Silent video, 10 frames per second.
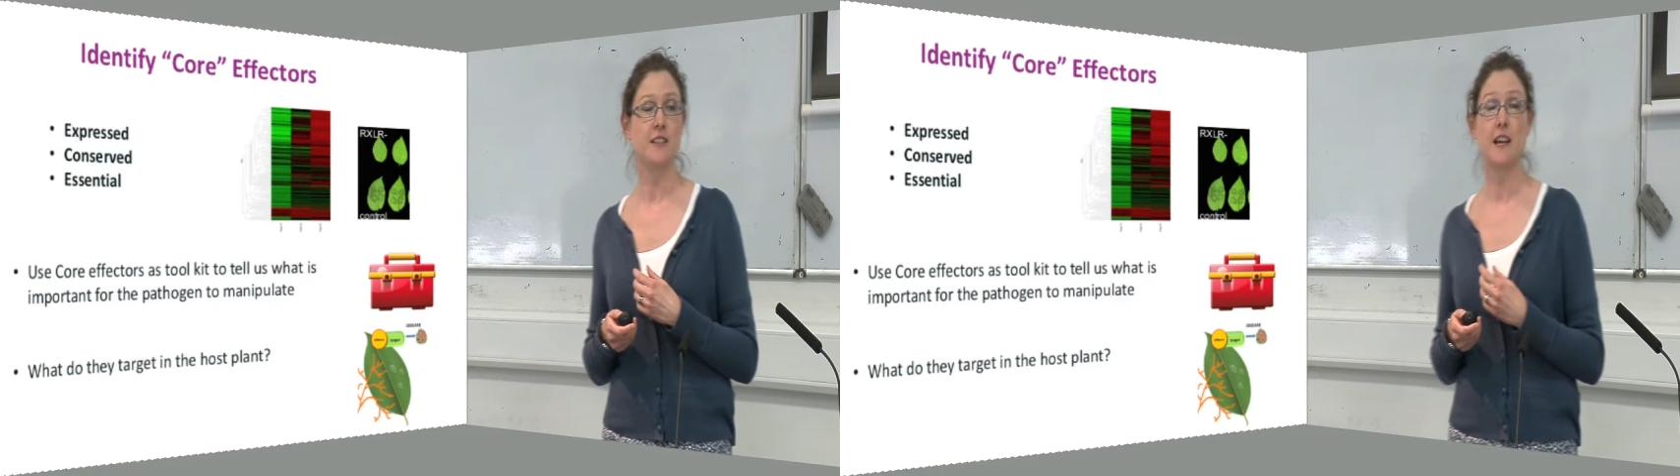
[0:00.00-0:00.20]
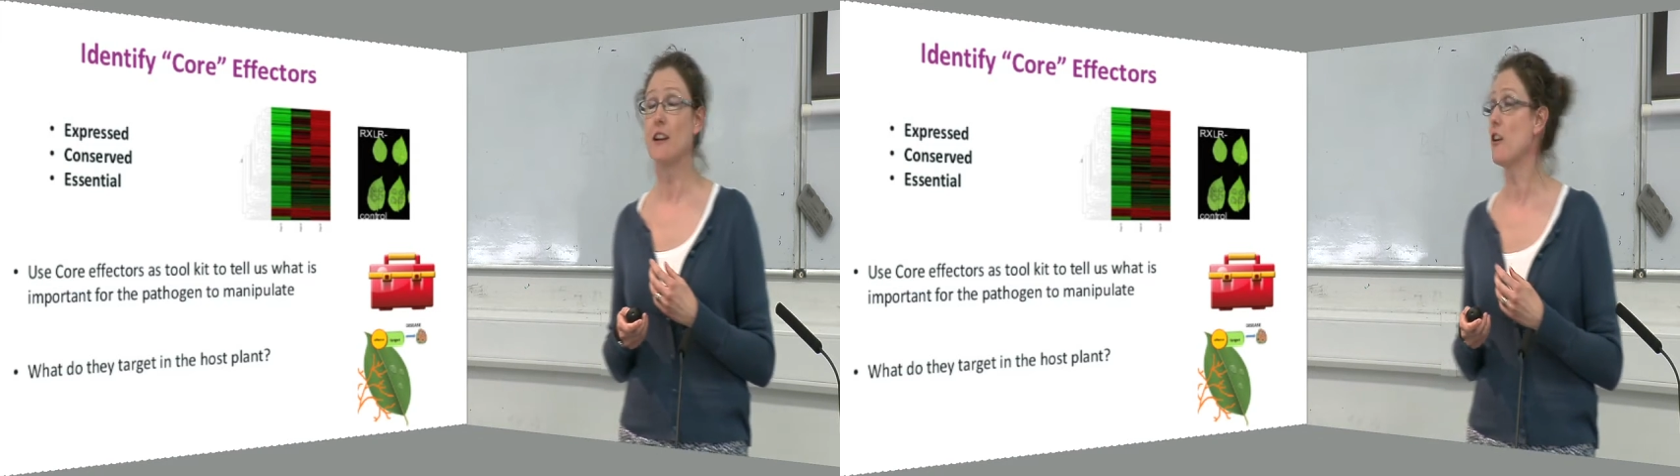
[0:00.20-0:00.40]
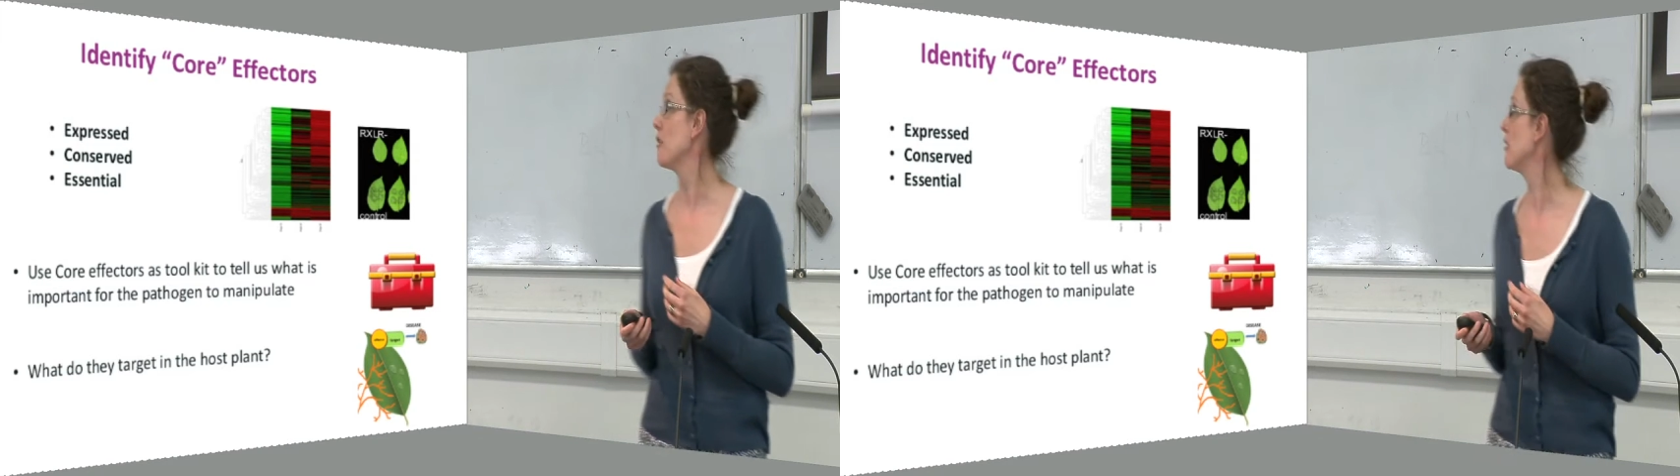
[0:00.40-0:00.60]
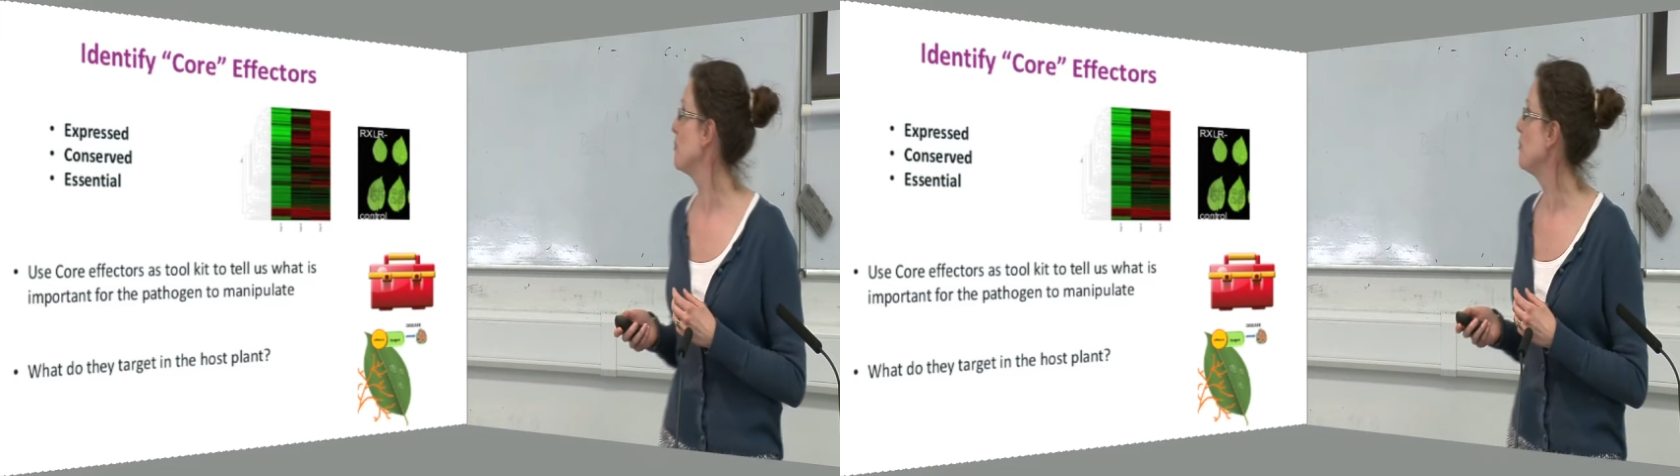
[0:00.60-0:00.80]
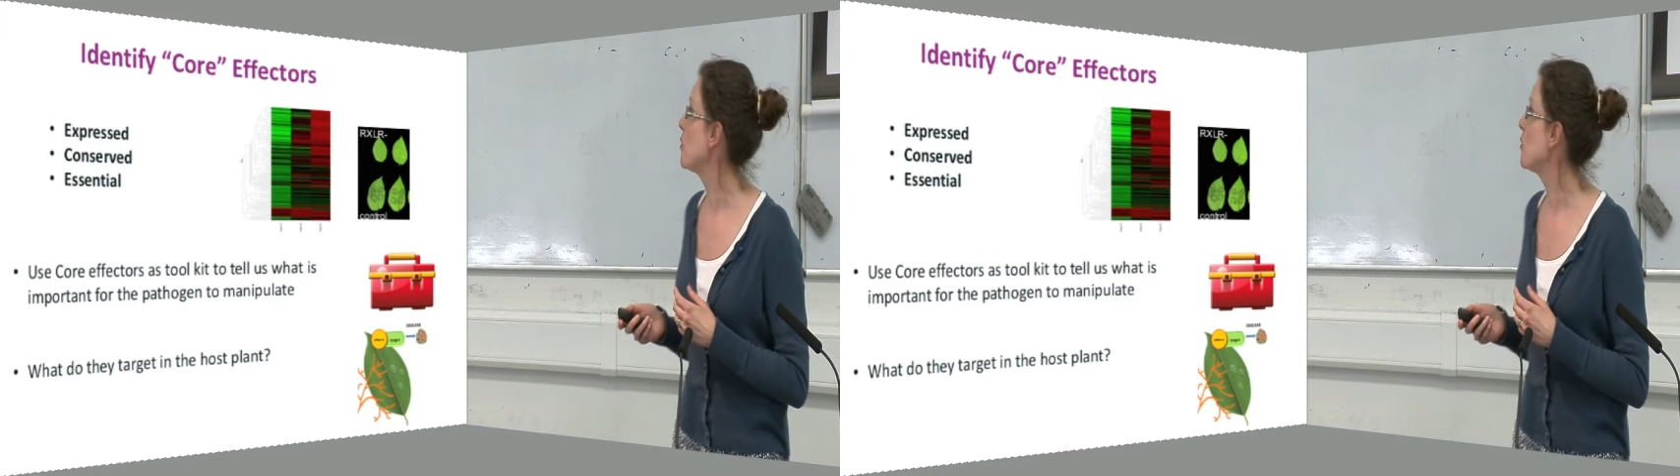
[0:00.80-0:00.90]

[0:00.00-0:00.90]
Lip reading: attack other